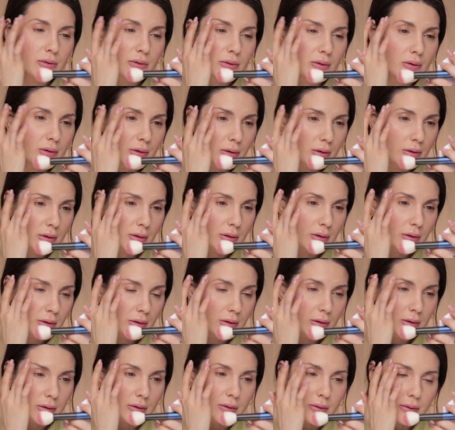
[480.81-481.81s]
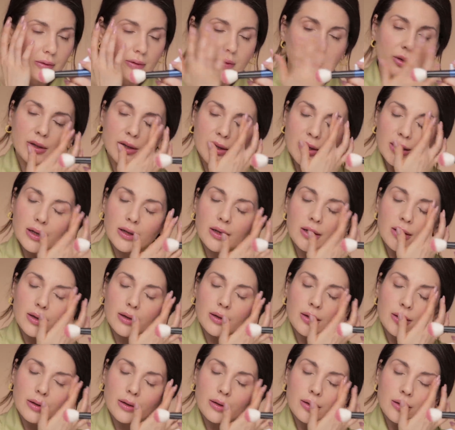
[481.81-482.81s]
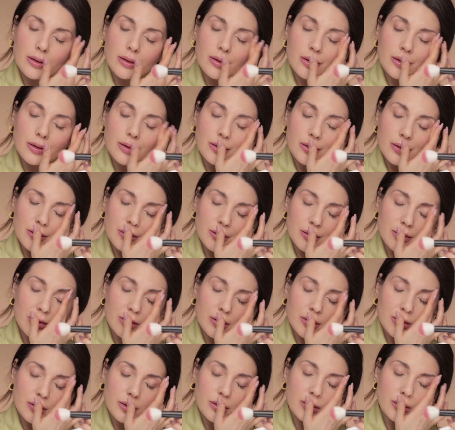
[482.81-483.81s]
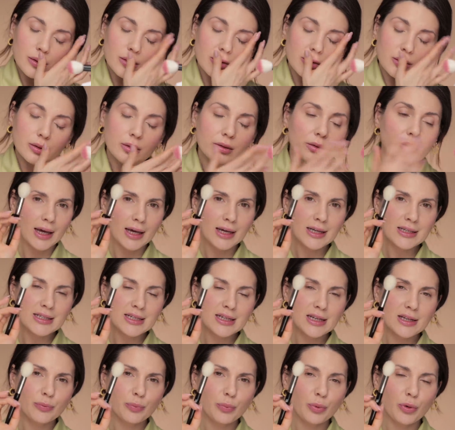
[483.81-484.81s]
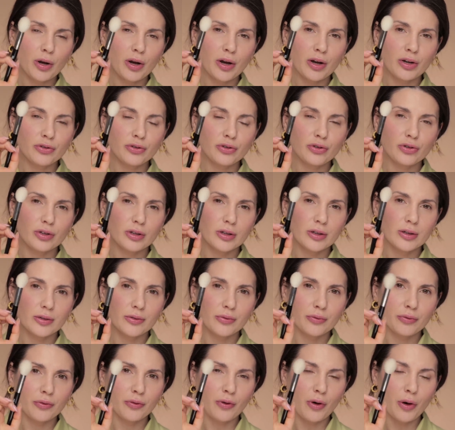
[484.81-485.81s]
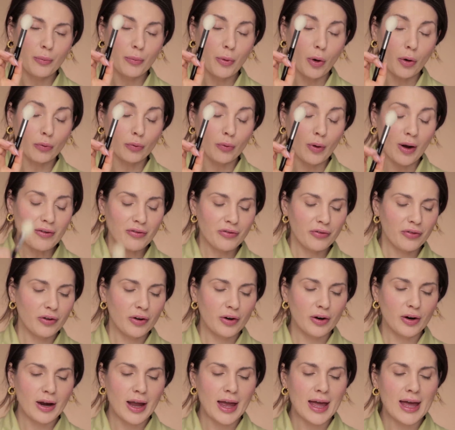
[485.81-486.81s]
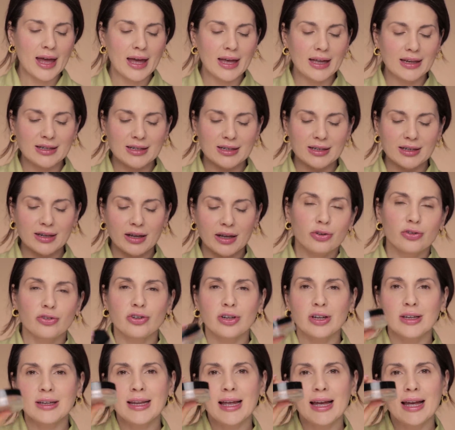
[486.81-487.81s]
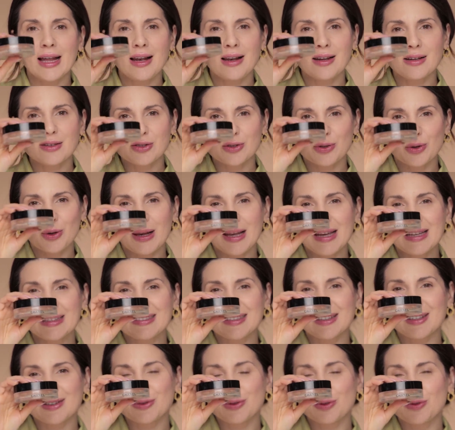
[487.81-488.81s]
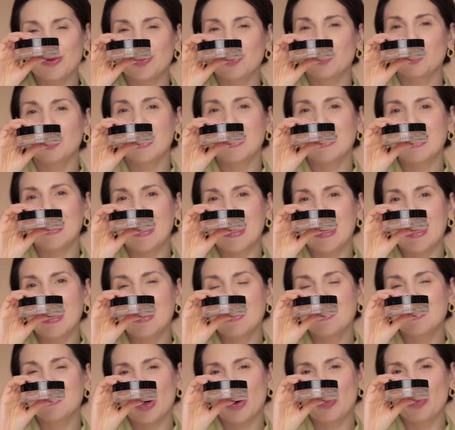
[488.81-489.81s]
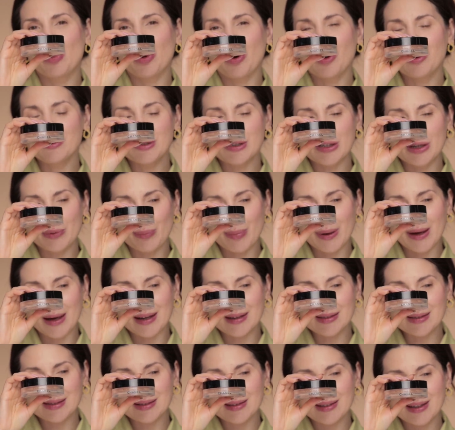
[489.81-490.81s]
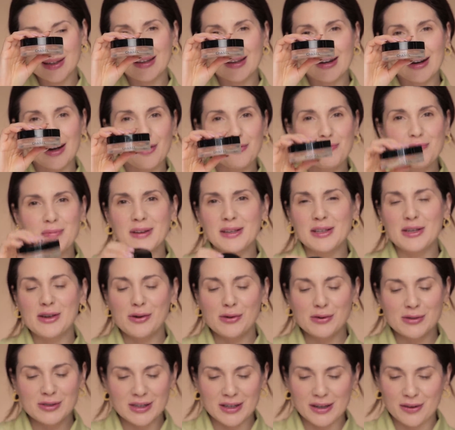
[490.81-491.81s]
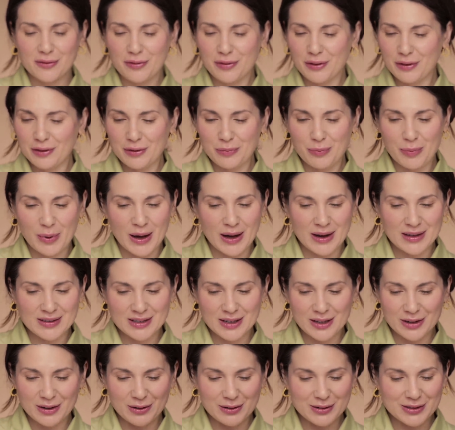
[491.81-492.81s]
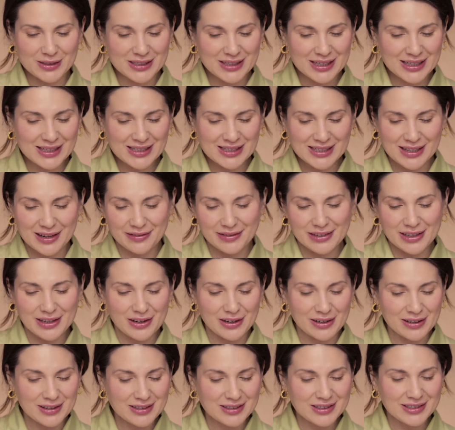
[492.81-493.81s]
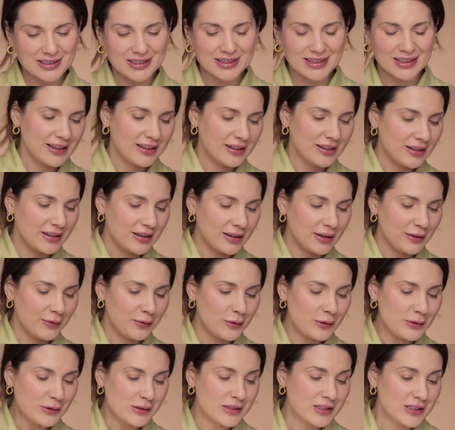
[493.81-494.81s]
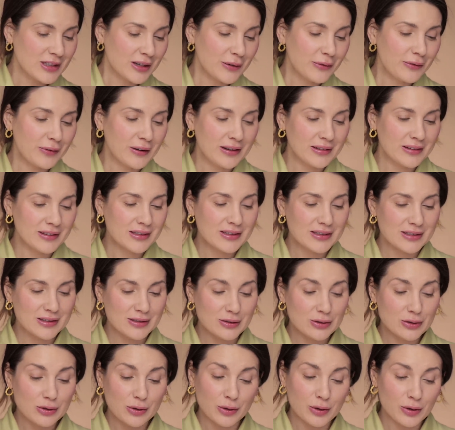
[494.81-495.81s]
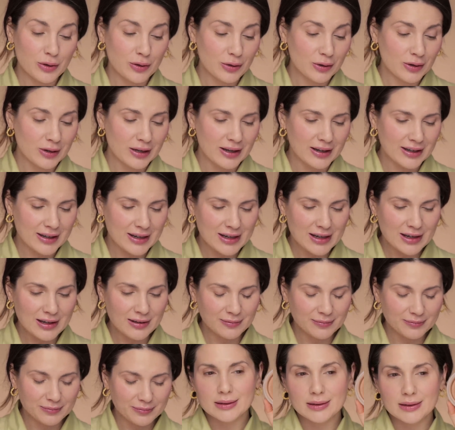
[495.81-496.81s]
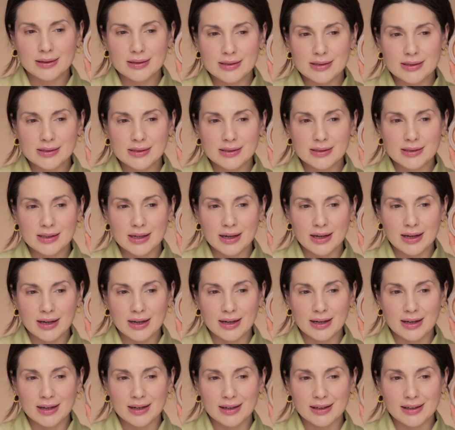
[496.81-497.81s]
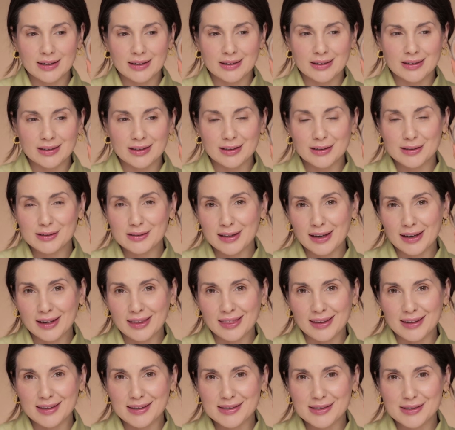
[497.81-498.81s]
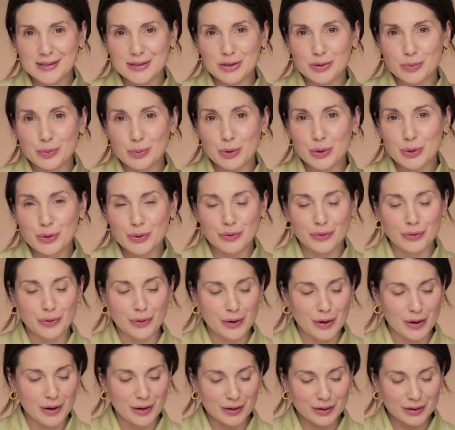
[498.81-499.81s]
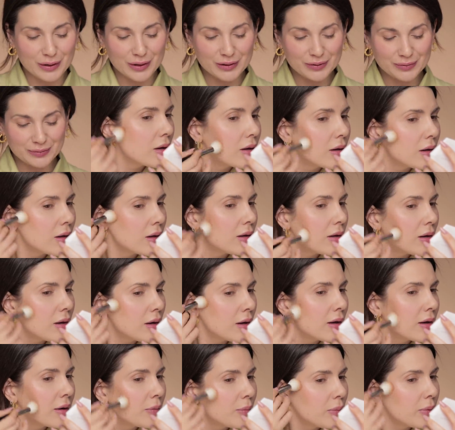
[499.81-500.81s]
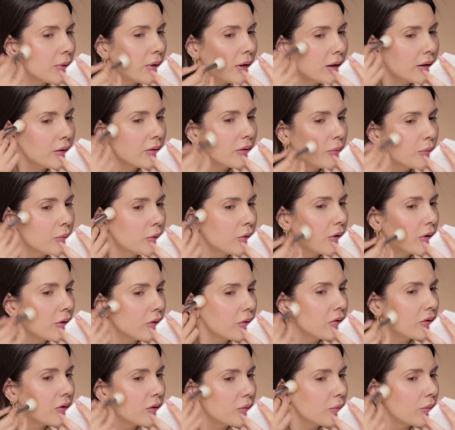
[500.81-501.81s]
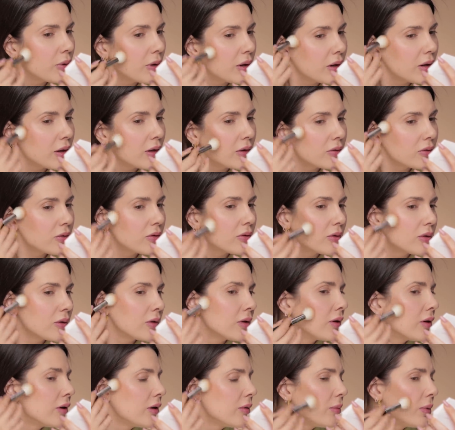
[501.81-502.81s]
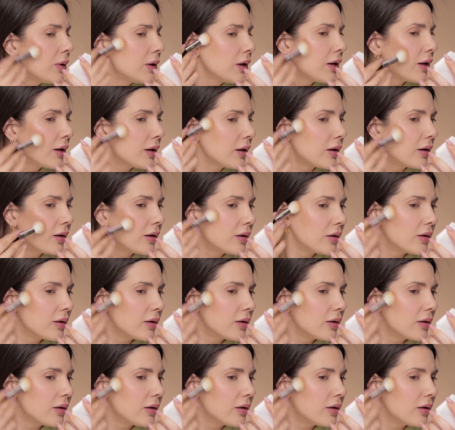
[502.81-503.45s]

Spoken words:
for the brow bone, but literally just a touch. 18 brush from a Ruffer and Chanel Soleil Teint de Chanel, a bronzing base that I've been using for the past, I don't know, 6-7 years. If you still find this in the store, you're lucky. This looks like this. It's a beautiful color. And I apply the bronzing base a little bit, like,